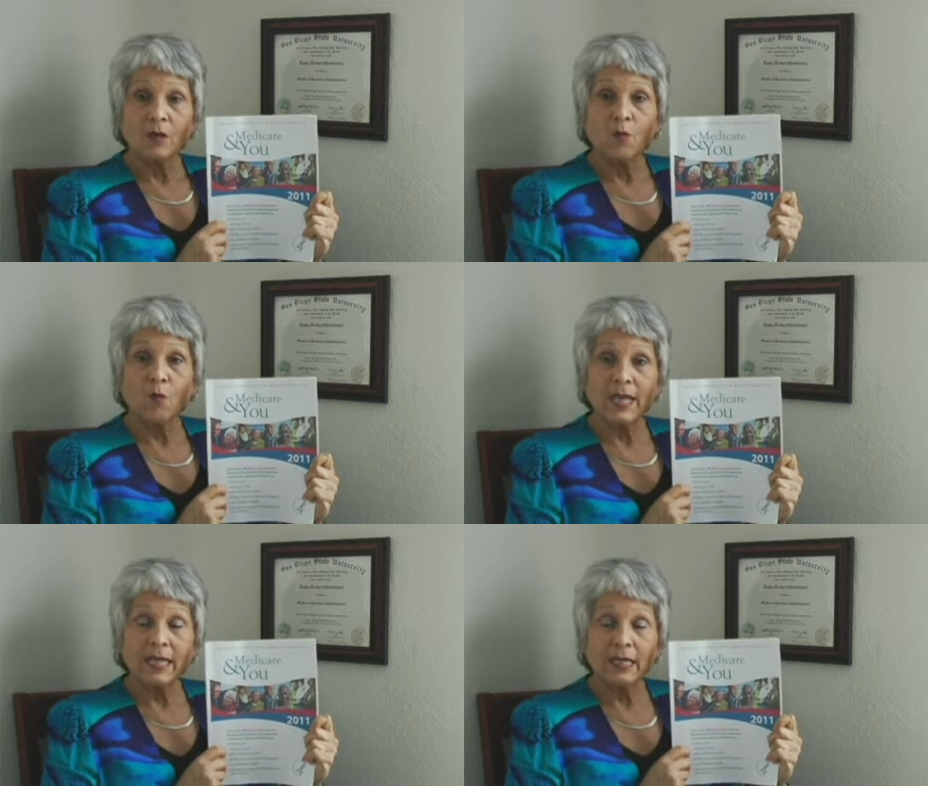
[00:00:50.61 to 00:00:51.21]

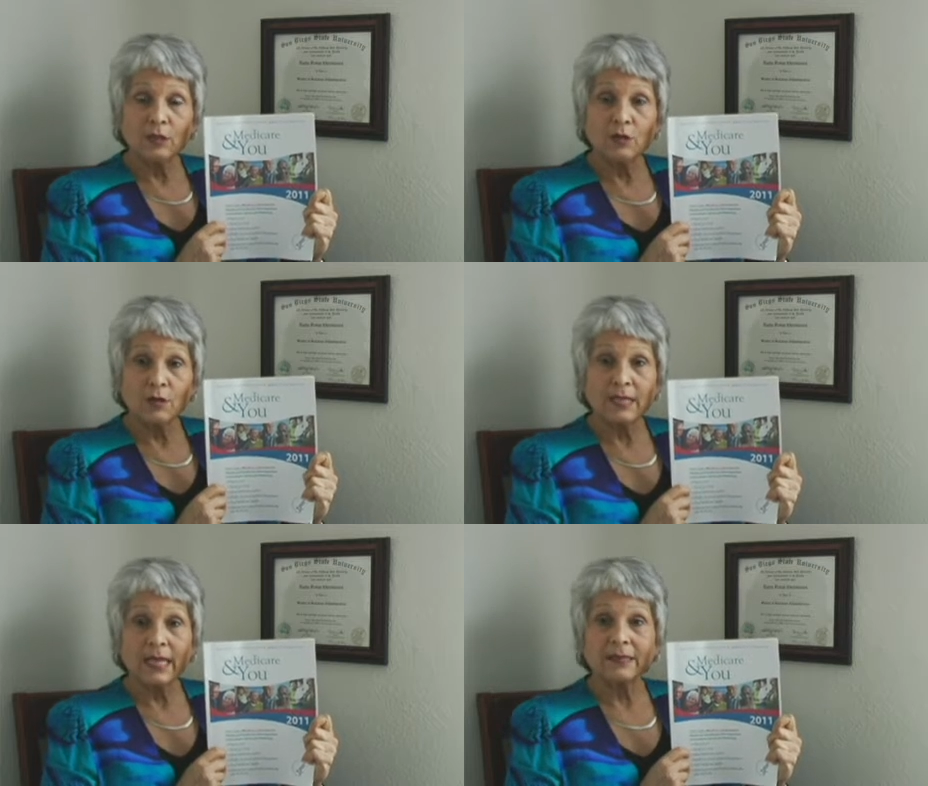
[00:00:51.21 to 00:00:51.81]
we
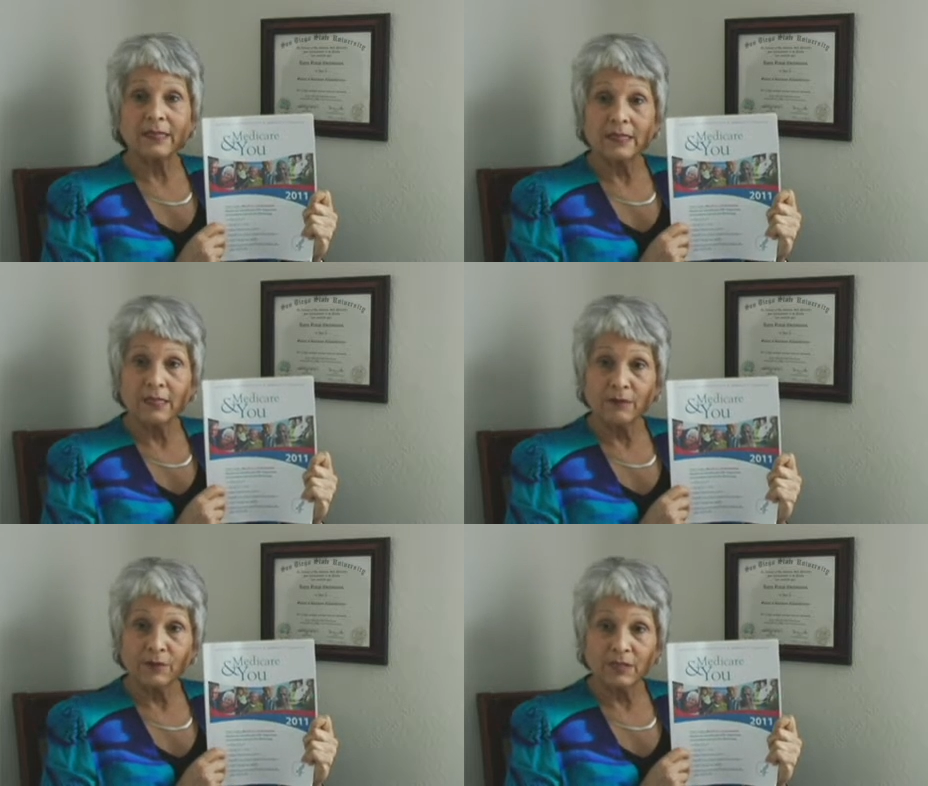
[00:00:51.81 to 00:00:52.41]
look at the
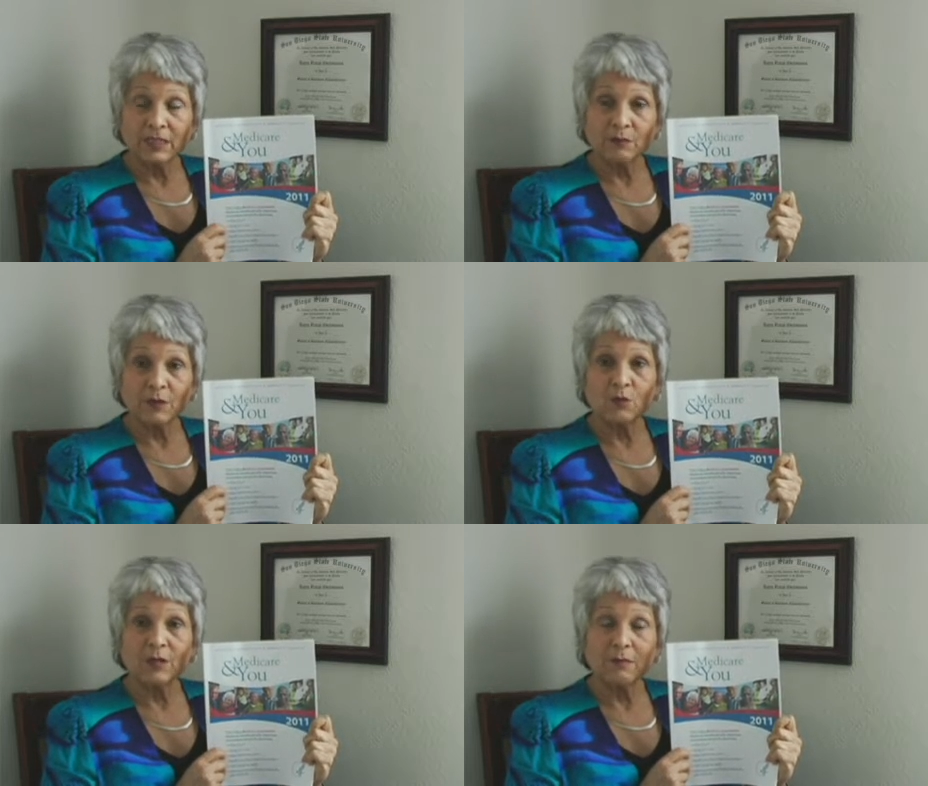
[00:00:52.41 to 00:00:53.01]
differences
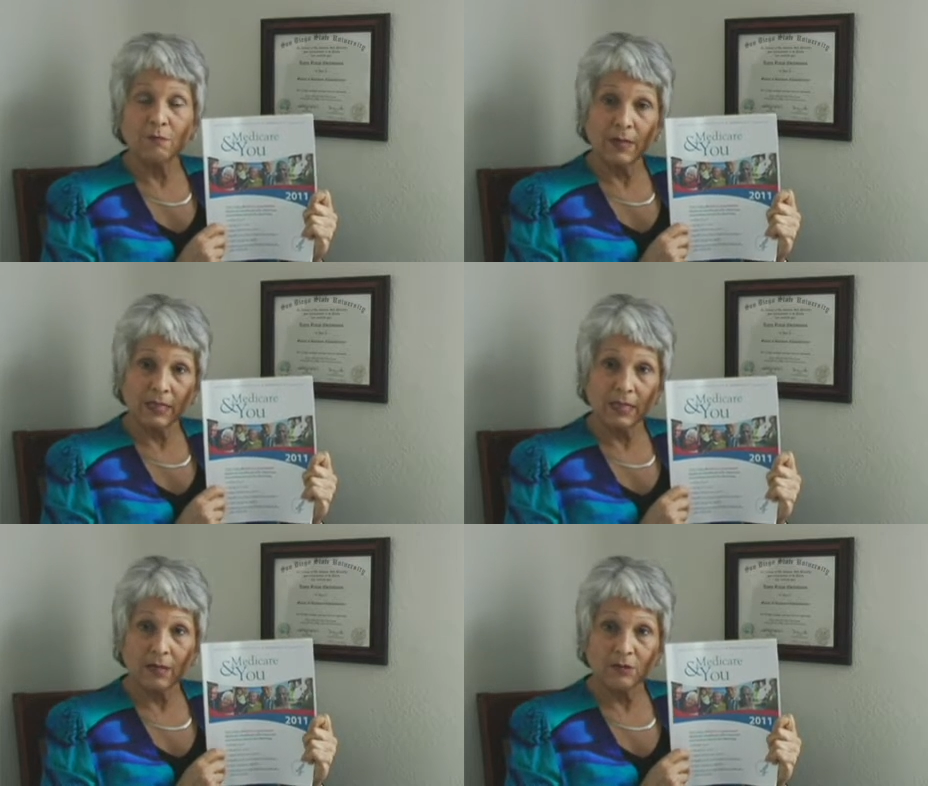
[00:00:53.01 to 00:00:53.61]
between
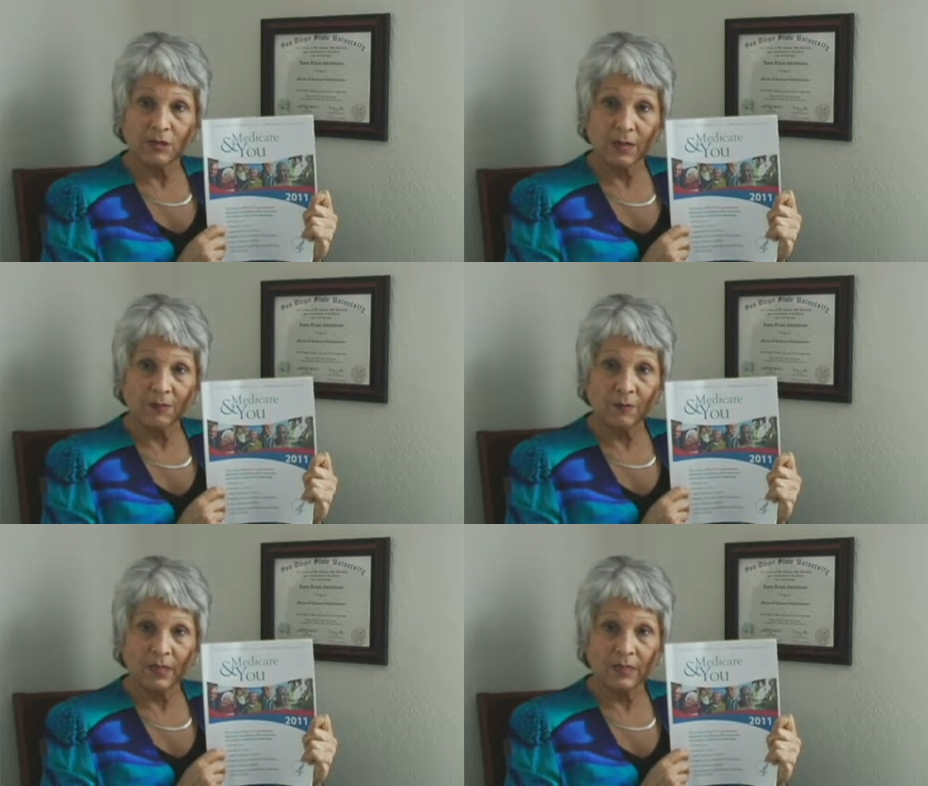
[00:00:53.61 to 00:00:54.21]
Medicare
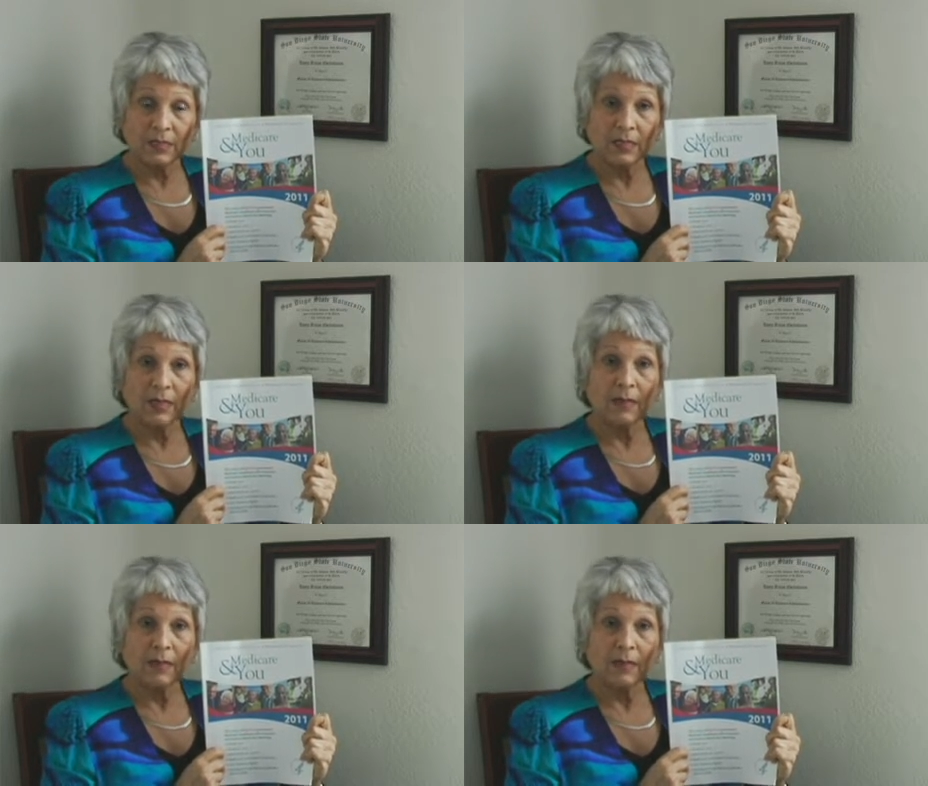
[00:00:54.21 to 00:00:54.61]
supplement,